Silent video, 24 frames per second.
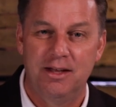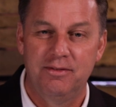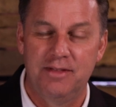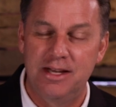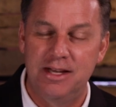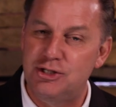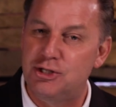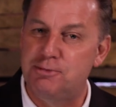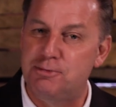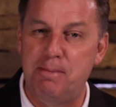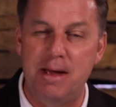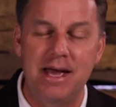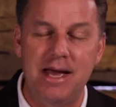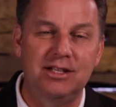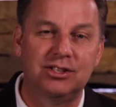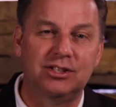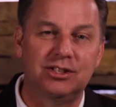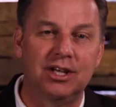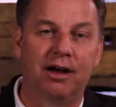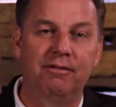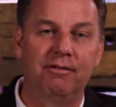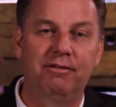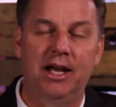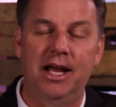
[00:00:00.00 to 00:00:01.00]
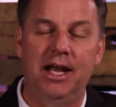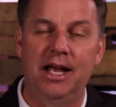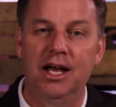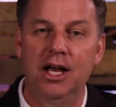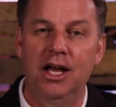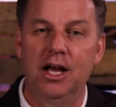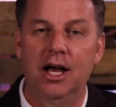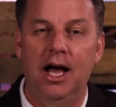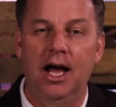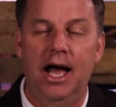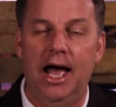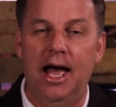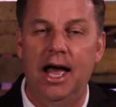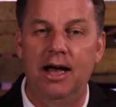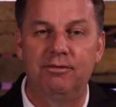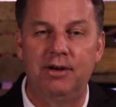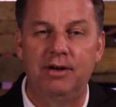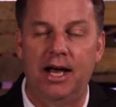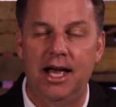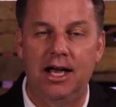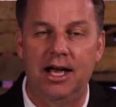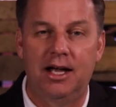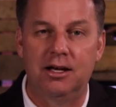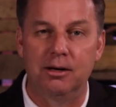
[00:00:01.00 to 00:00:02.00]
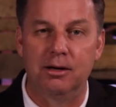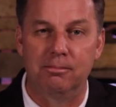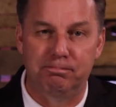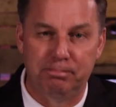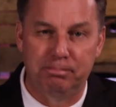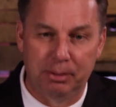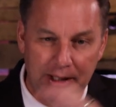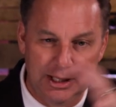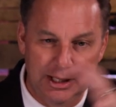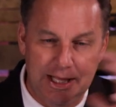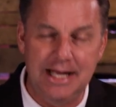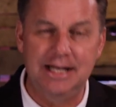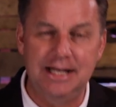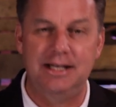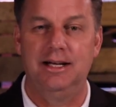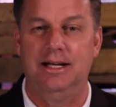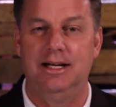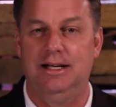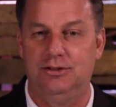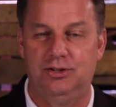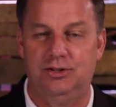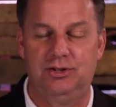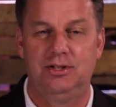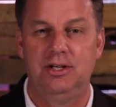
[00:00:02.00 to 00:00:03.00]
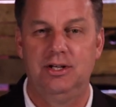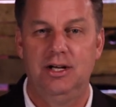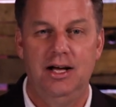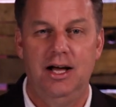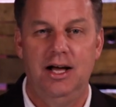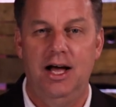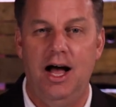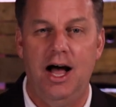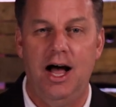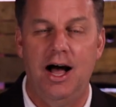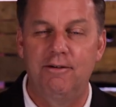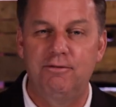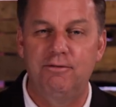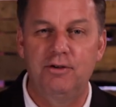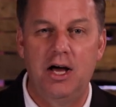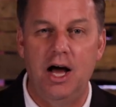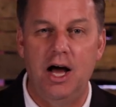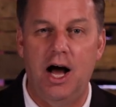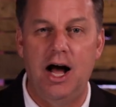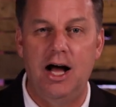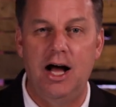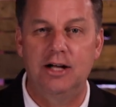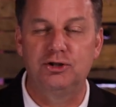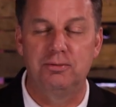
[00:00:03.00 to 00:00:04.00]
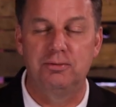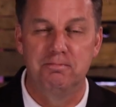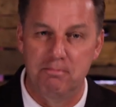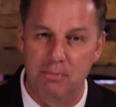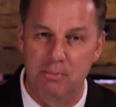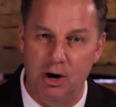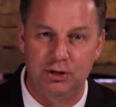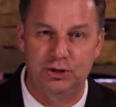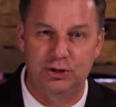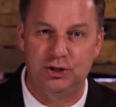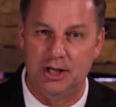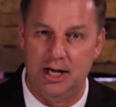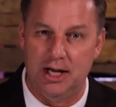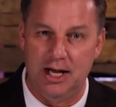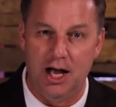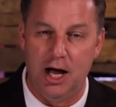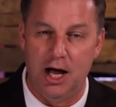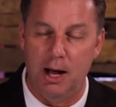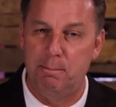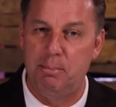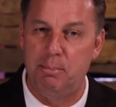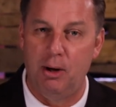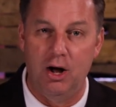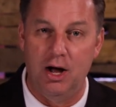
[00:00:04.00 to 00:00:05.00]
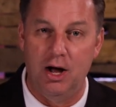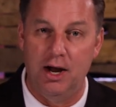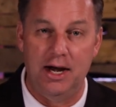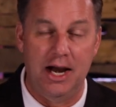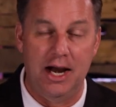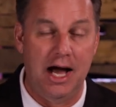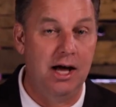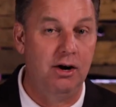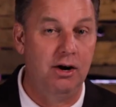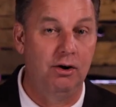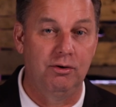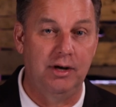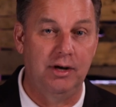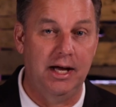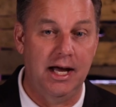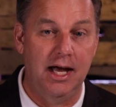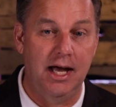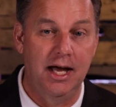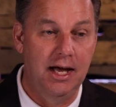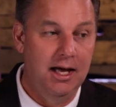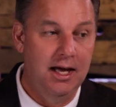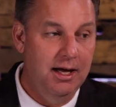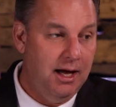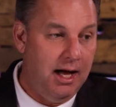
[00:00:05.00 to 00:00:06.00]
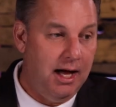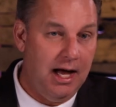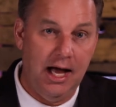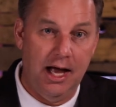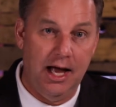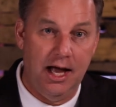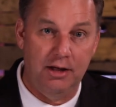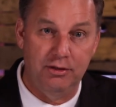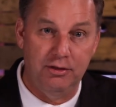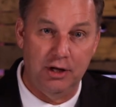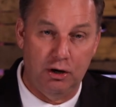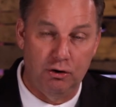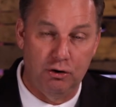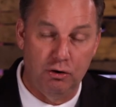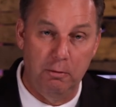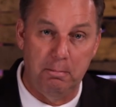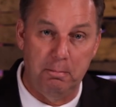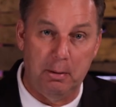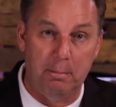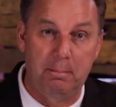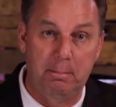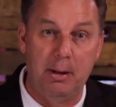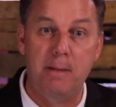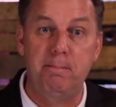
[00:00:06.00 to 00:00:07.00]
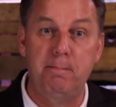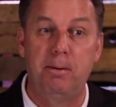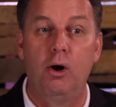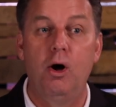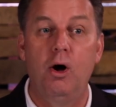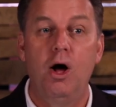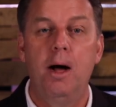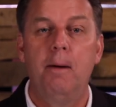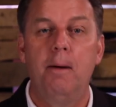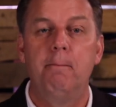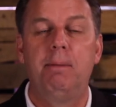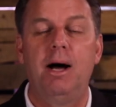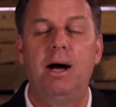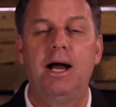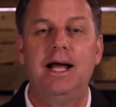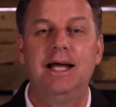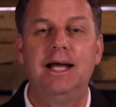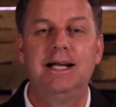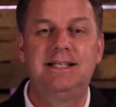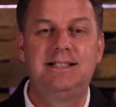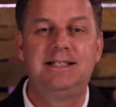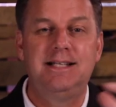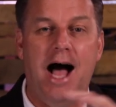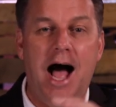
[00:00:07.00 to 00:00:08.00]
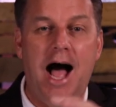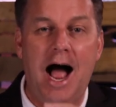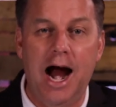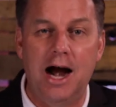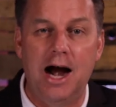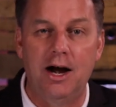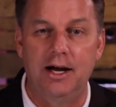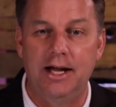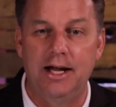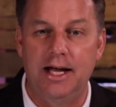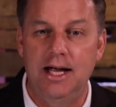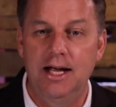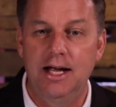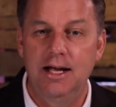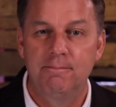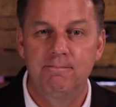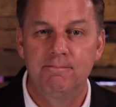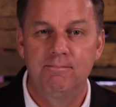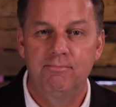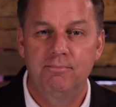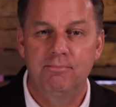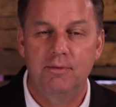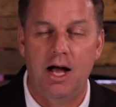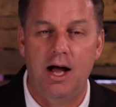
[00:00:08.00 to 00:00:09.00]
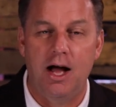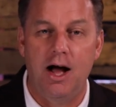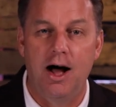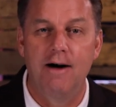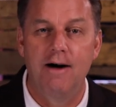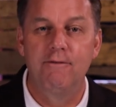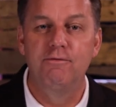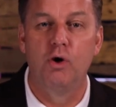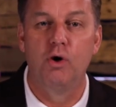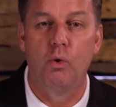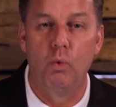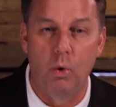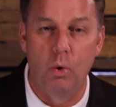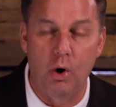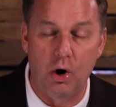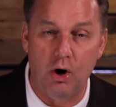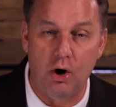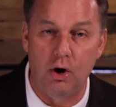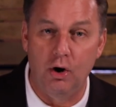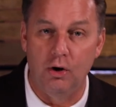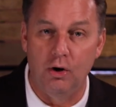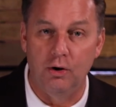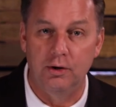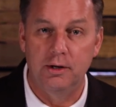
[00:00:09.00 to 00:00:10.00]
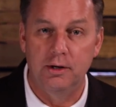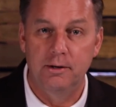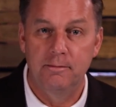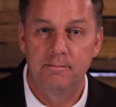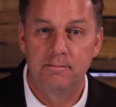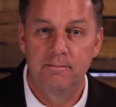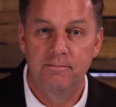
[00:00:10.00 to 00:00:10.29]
This speaks of a completeness of God's mercy upon not only the group of people, but entirely of the world.